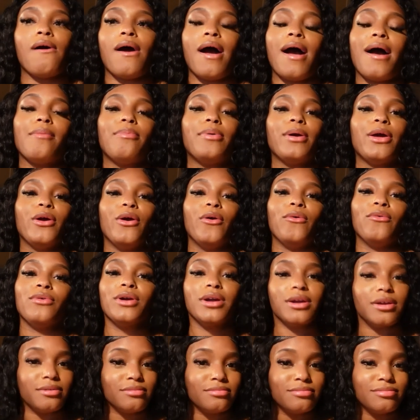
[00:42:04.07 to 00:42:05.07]
I pay your
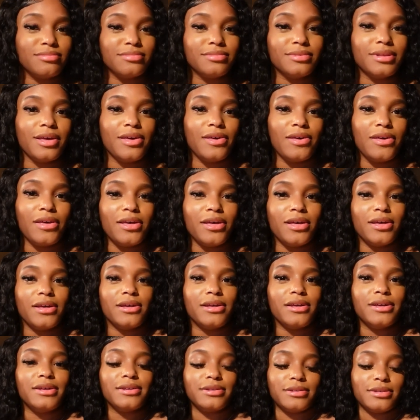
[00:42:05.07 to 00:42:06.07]
rent.
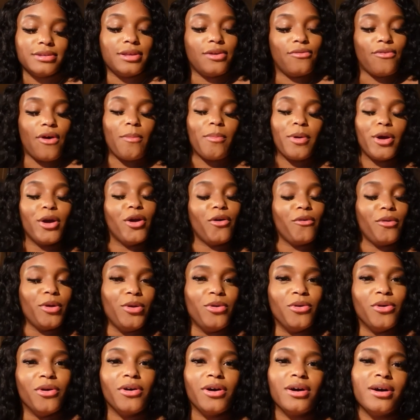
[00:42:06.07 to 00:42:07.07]
If I pay your rent,
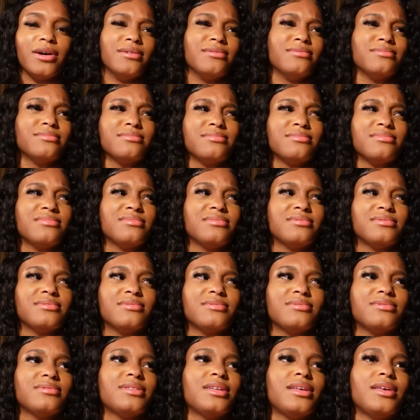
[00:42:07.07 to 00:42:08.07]
you gonna come?
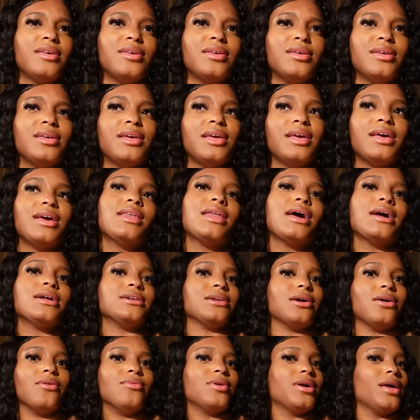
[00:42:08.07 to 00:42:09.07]
And like,
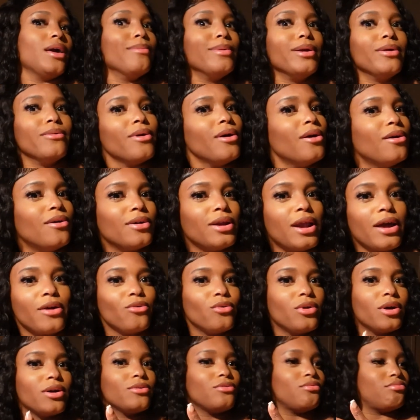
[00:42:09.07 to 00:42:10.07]
don't get me wrong, like
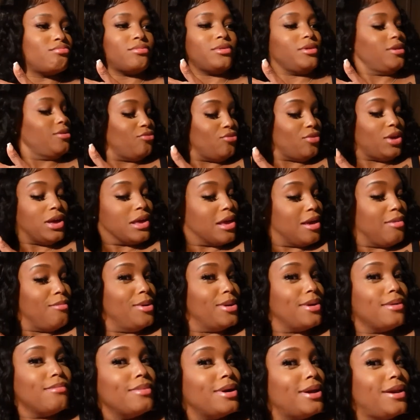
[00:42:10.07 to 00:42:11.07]
you can give me
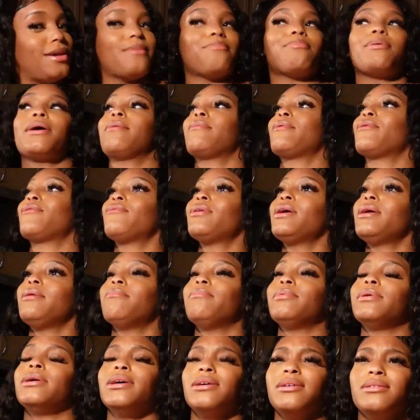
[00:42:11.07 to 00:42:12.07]
the money to pay the rent,
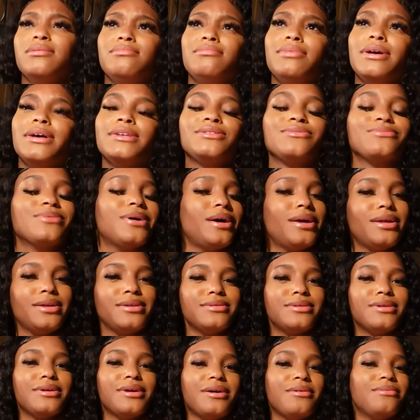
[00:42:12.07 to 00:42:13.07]
but bitch,
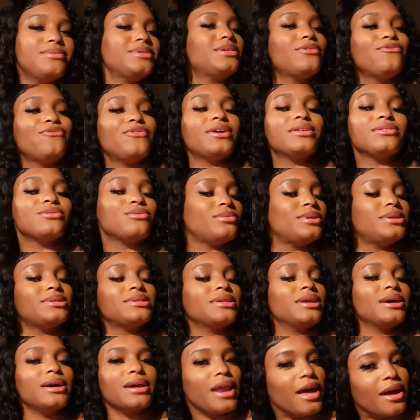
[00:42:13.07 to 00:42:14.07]
what? What the fuck do this
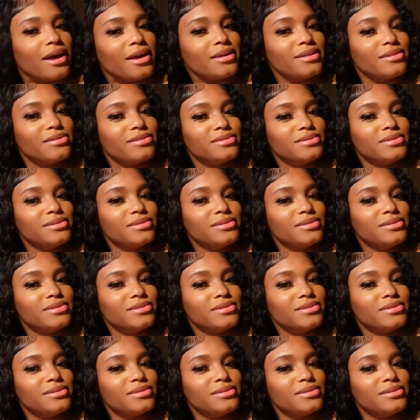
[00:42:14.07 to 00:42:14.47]
look like?